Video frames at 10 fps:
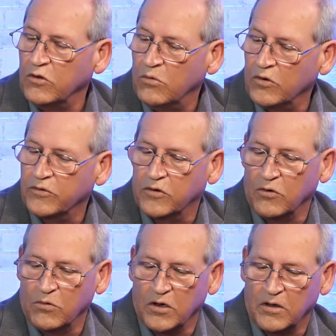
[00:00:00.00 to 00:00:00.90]
you want
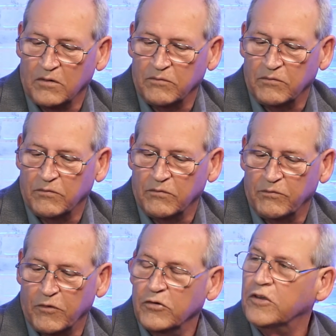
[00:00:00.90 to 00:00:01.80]
to
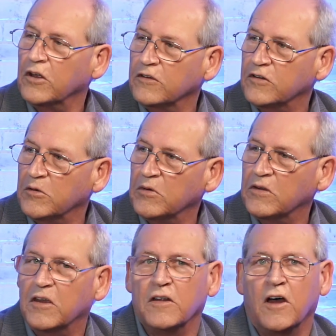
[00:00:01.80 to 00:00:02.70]
first tell
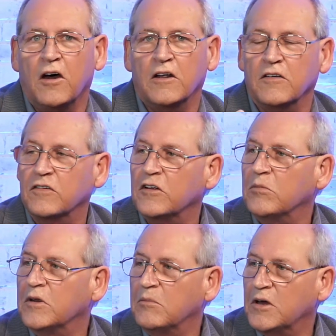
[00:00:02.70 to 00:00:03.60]
the audience a little
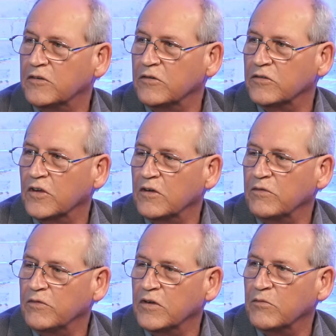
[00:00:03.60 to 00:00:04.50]
bit about
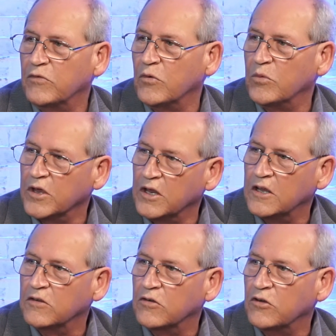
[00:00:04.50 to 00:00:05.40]
yourself as we get
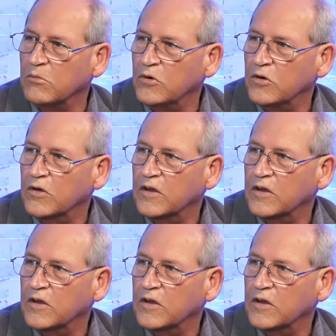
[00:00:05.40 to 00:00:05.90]
into your book?